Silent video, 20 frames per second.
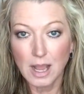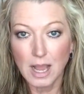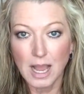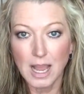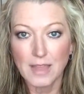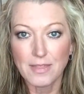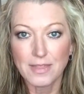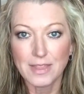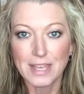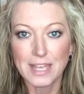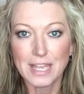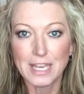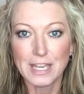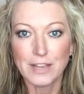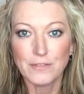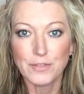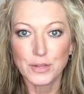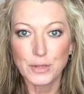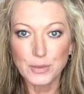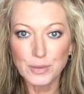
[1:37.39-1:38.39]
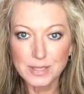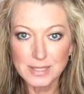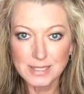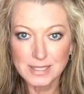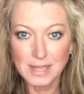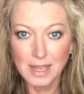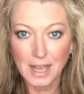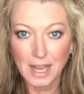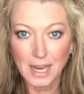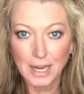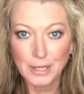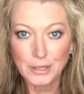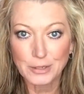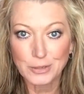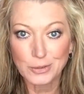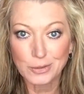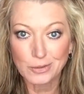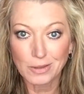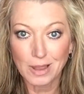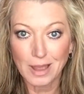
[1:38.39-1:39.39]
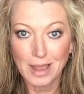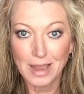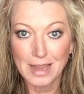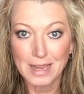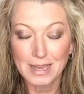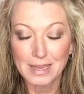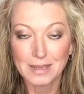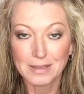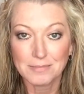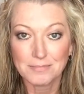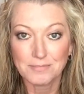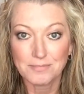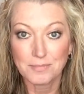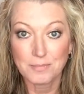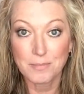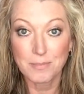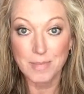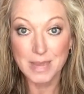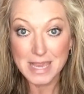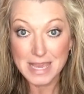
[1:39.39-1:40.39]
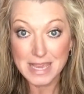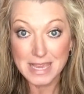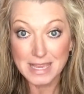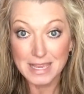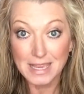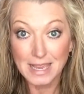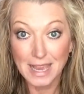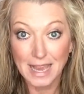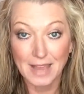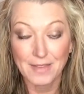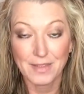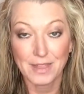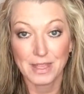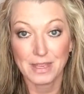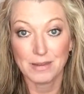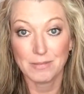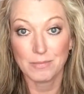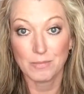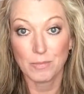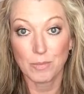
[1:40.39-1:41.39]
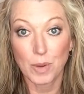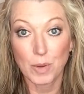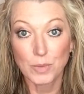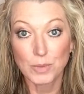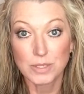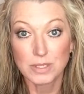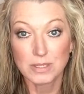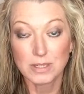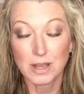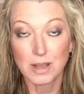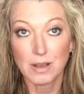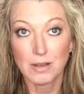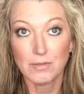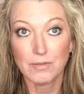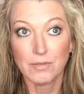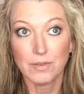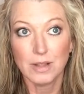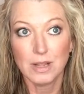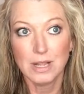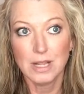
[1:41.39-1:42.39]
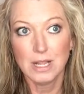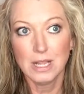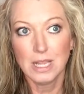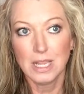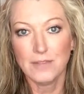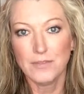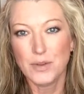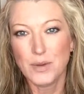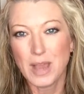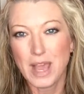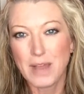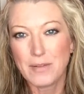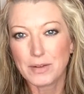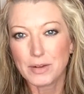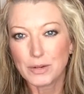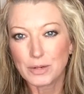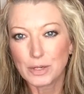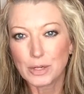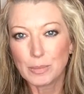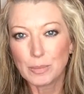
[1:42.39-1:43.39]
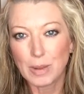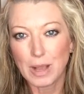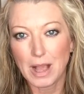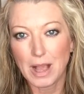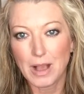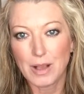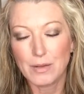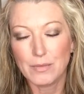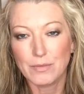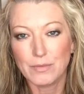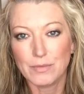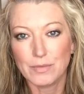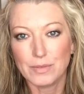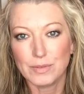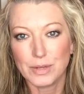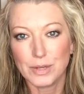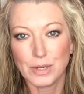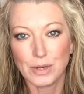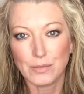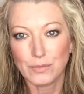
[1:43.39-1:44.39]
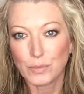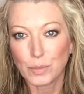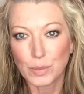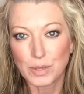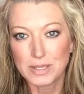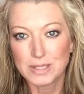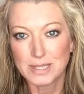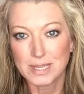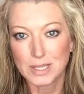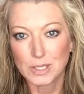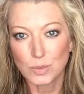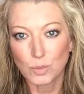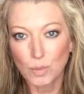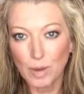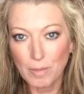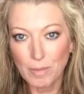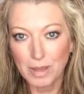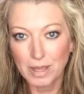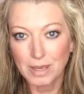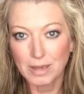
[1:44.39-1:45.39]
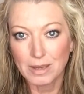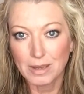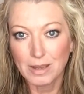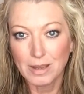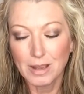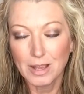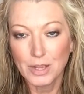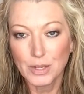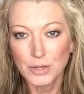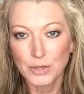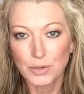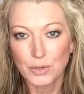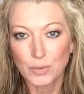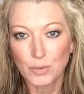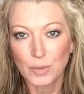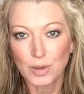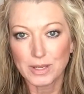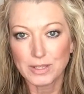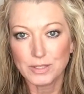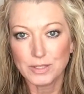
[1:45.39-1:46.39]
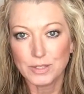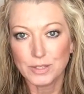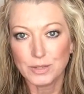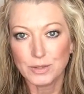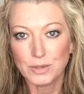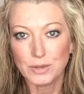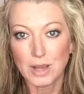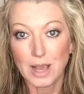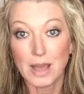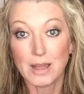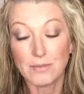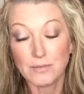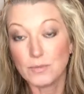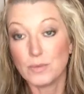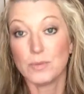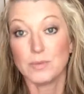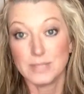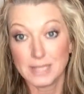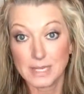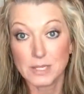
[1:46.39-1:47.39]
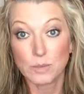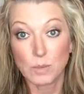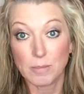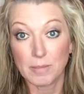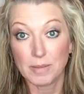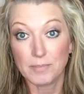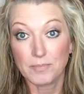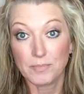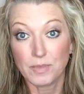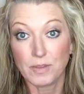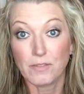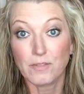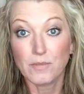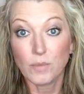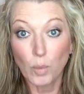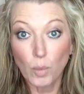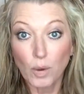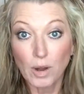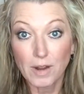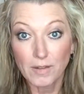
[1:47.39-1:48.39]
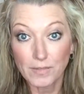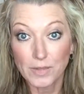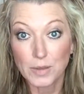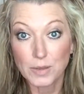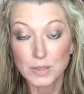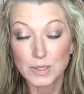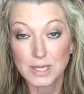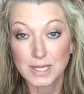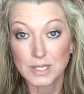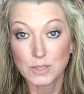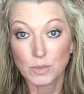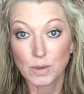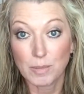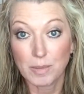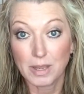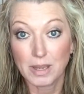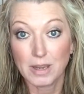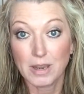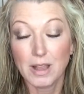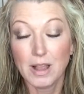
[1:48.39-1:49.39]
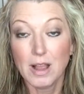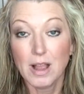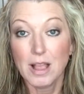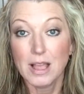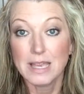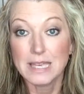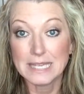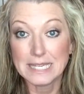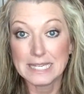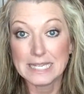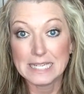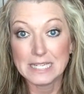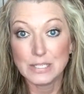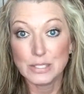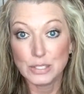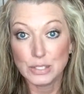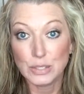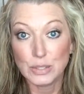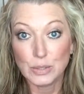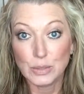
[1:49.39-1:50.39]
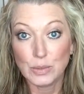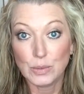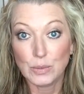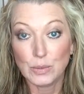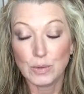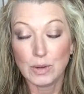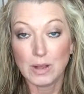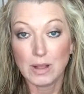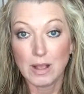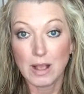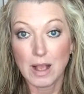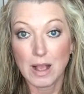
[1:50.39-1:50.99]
And then if you decide you're like me, and then most of, if you have a group of, you know, 4 to 6 women, you're going to, 6 women, 4 of those 6 women need to